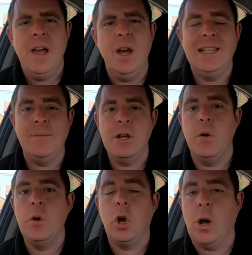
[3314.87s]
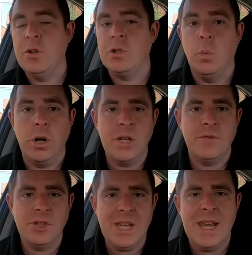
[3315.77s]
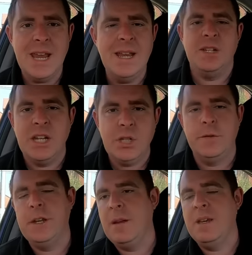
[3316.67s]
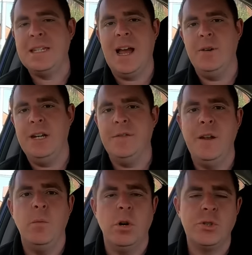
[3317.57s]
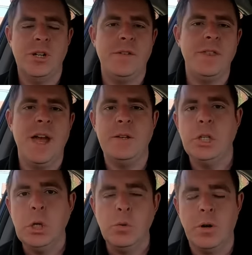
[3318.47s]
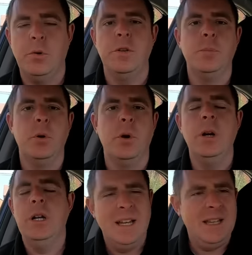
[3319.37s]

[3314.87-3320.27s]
Uh, let me know your comments on what you've seen. Did you think I missed out on anything? Was there anything there that you would have bought?